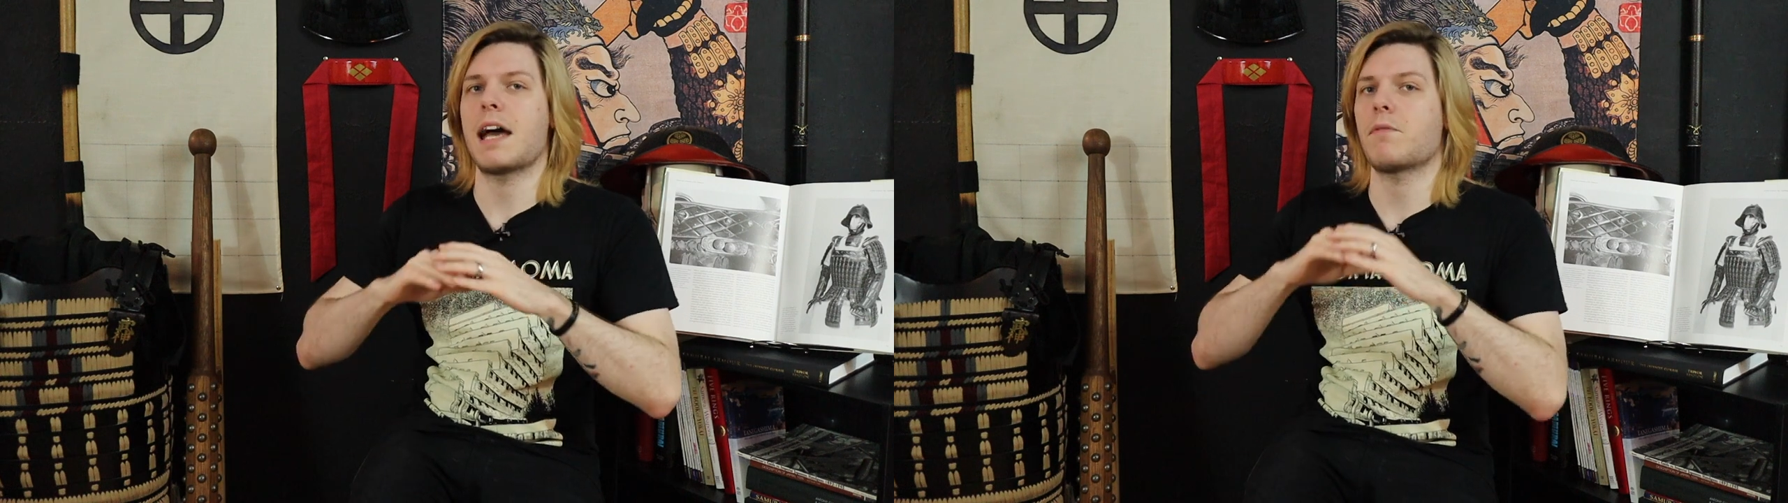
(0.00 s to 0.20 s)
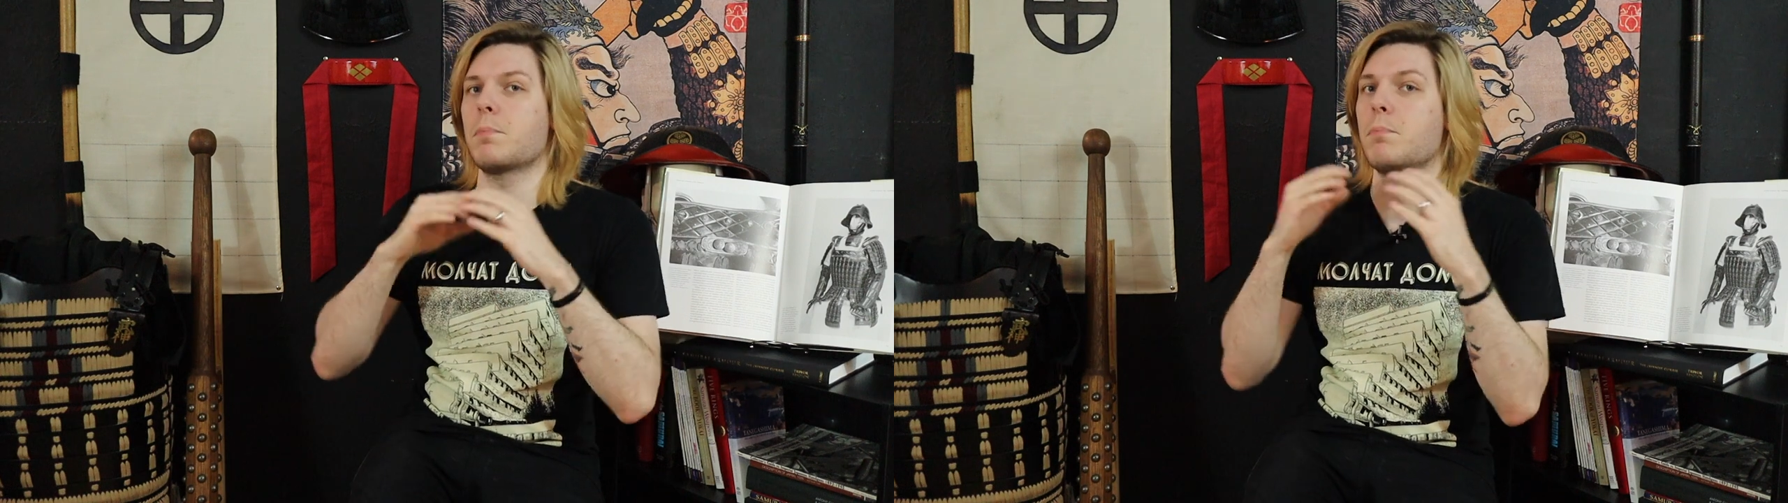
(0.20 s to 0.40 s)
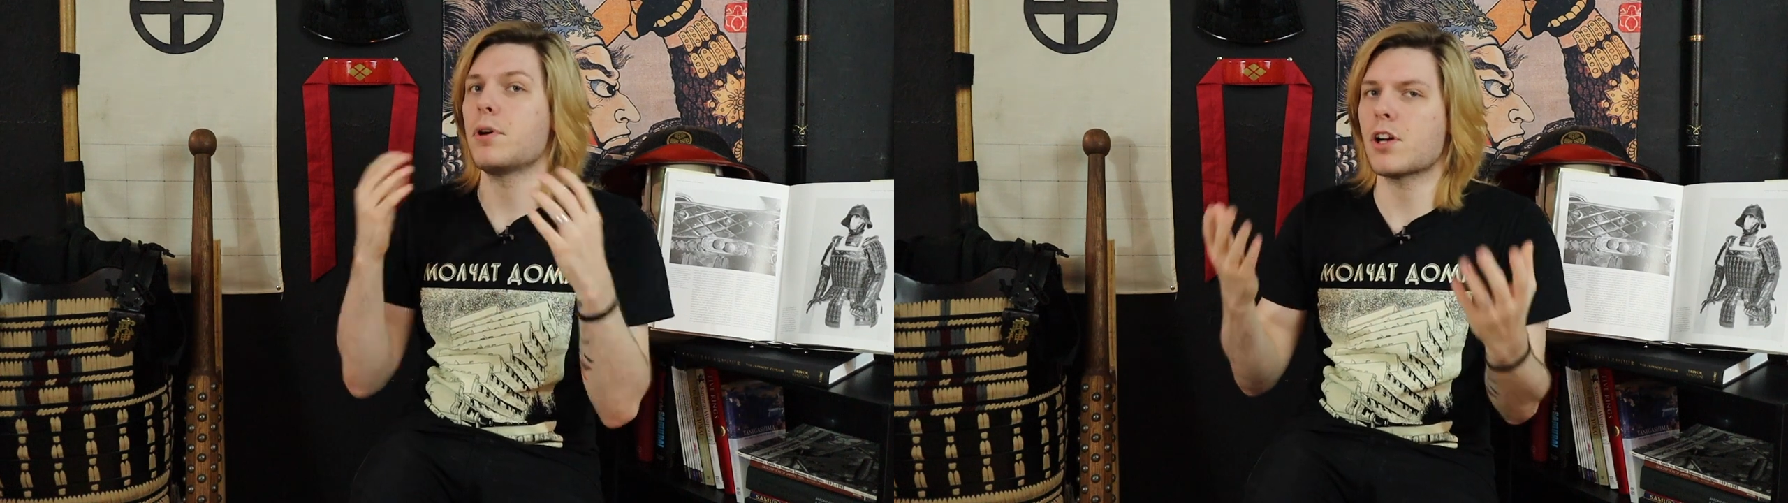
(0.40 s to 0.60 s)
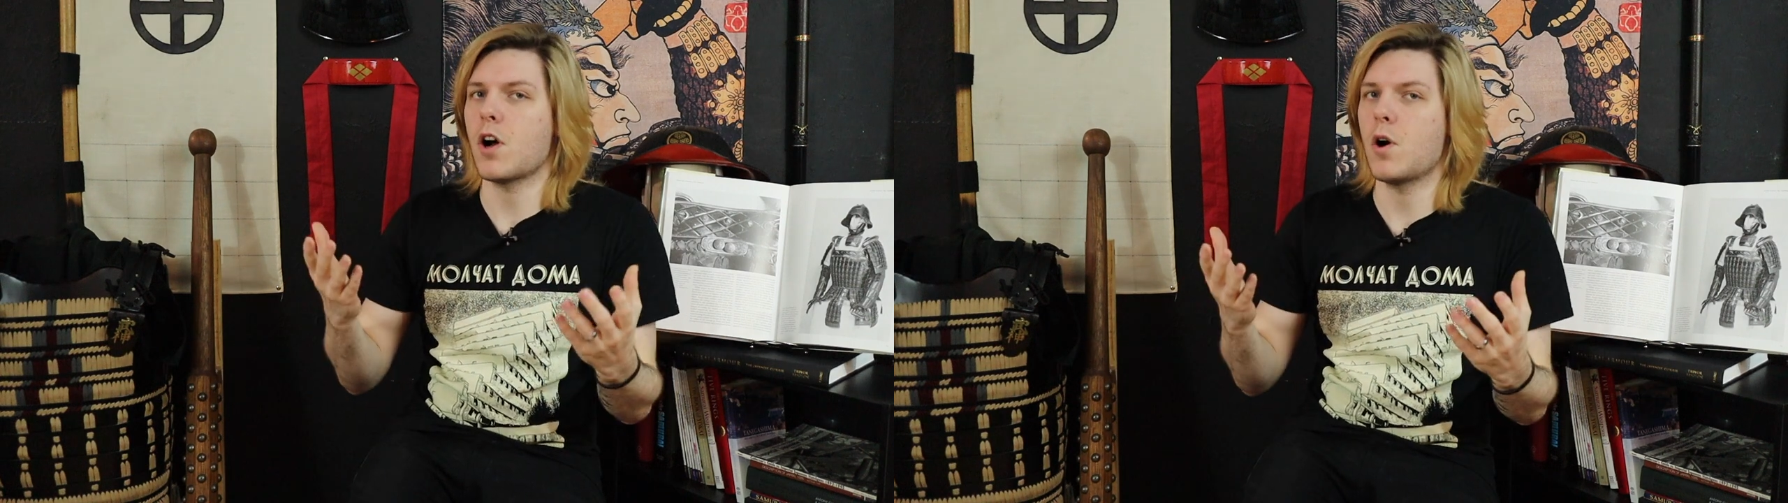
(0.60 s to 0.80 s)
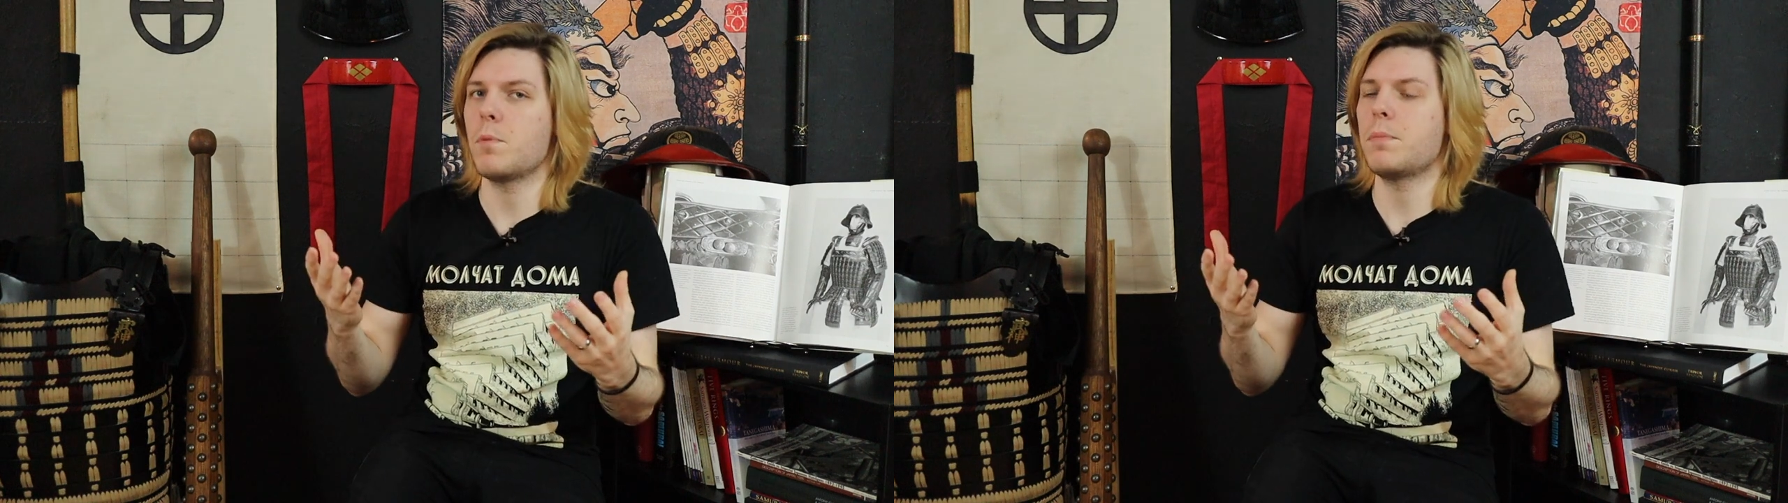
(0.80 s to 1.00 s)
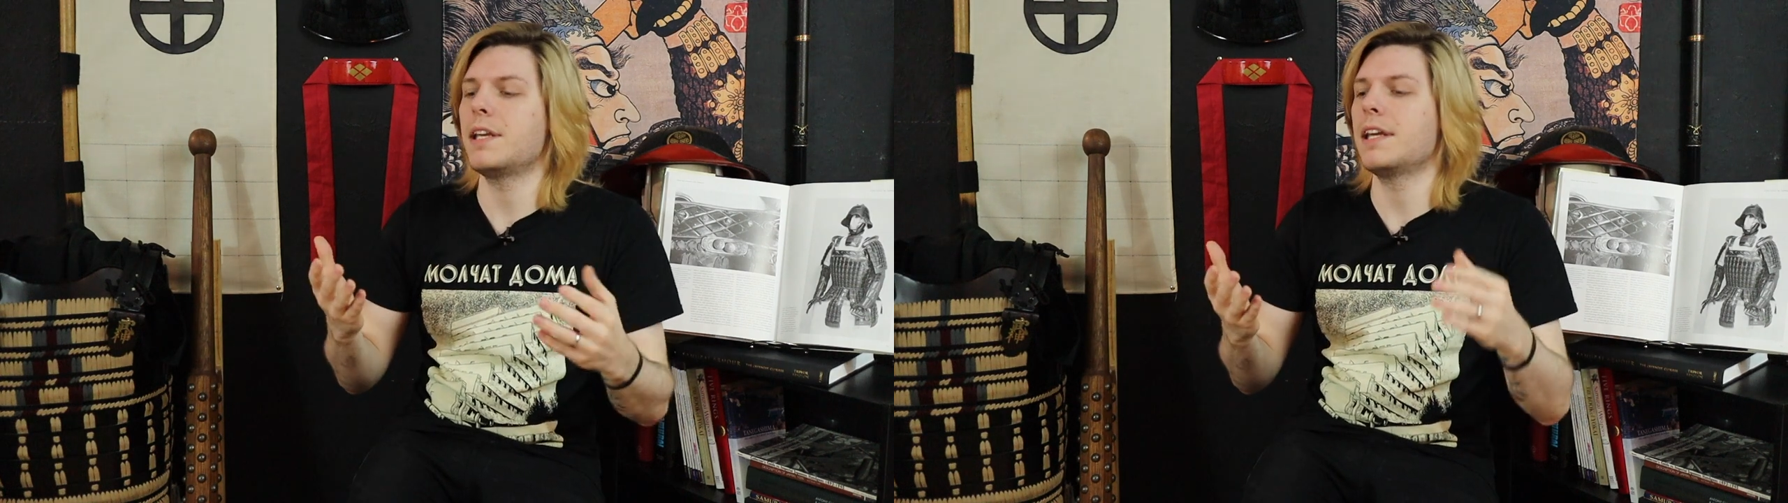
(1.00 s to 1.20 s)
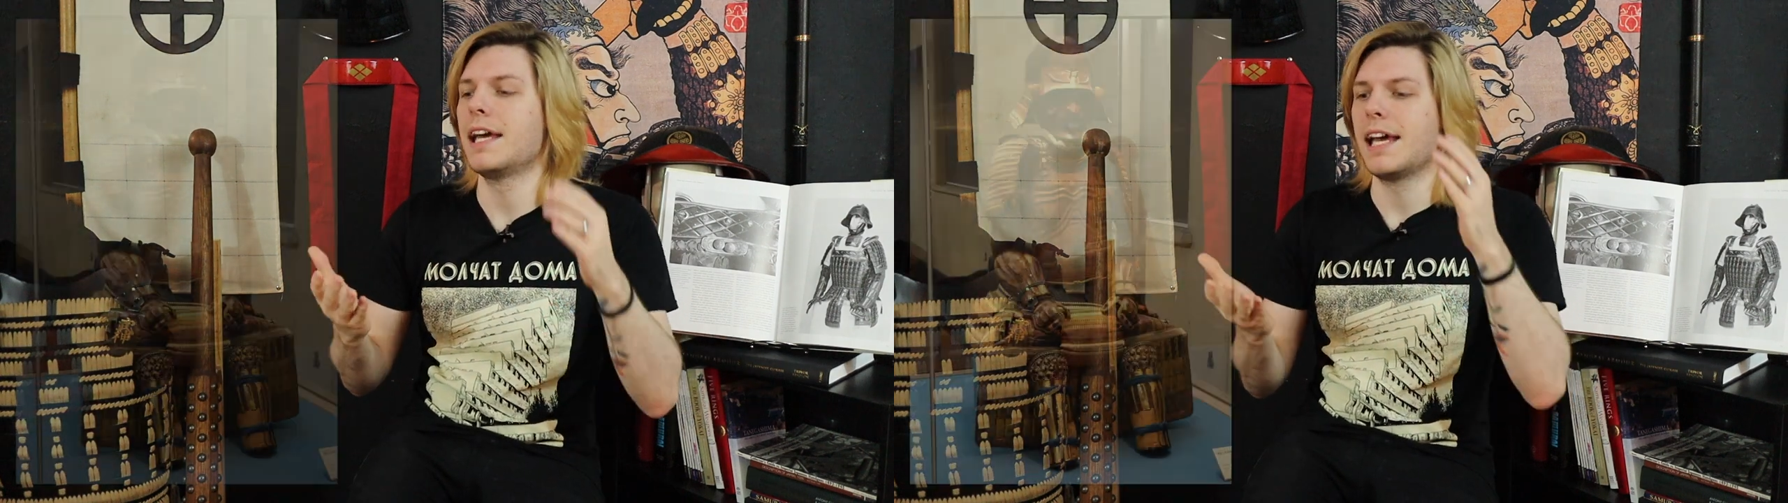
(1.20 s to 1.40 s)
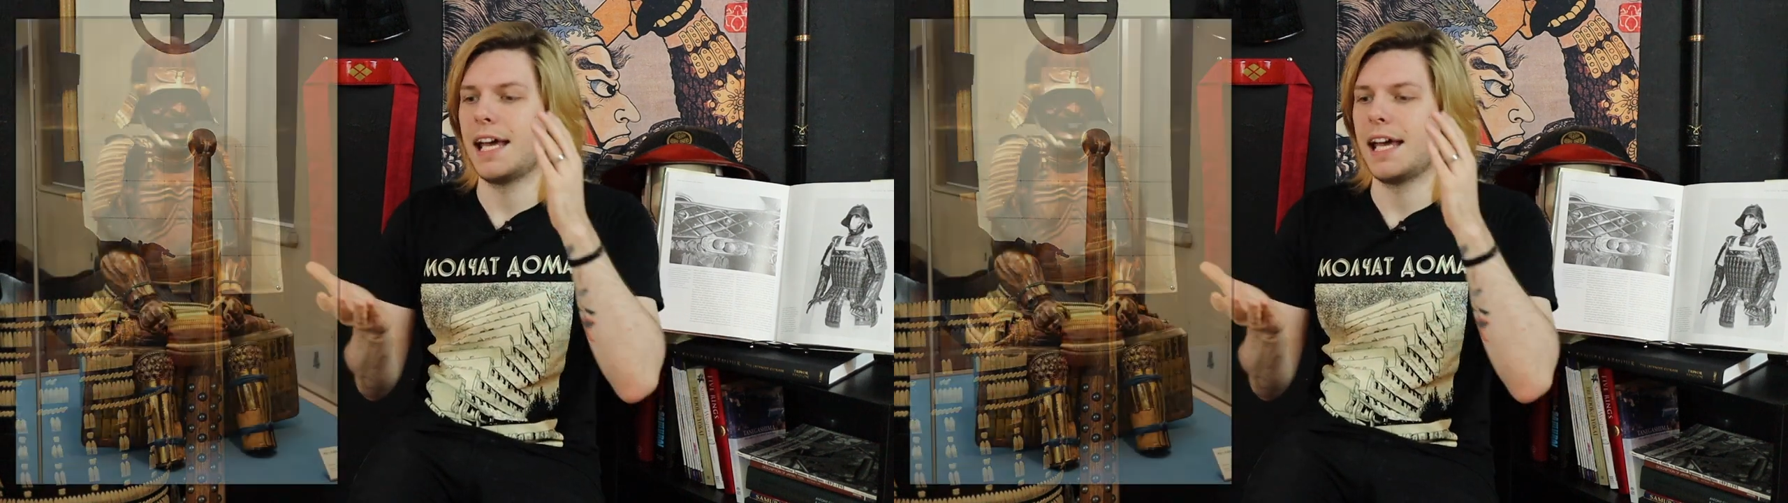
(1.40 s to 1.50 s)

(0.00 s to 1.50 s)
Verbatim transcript: have a book open,